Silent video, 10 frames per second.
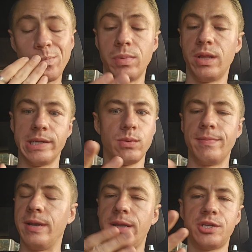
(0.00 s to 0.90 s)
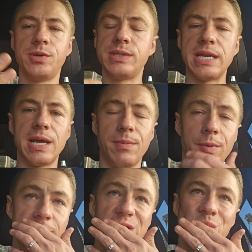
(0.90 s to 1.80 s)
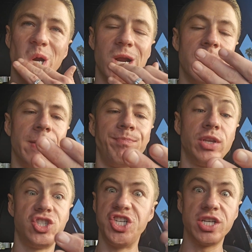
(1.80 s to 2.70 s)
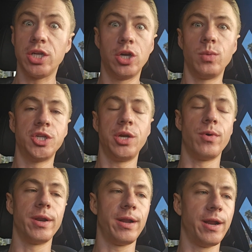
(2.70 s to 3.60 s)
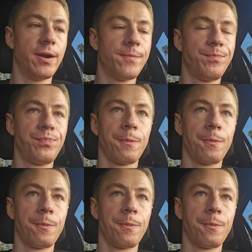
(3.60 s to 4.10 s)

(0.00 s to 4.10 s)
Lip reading: But this woman, she was that type of person where she just heard what she wanted to hear.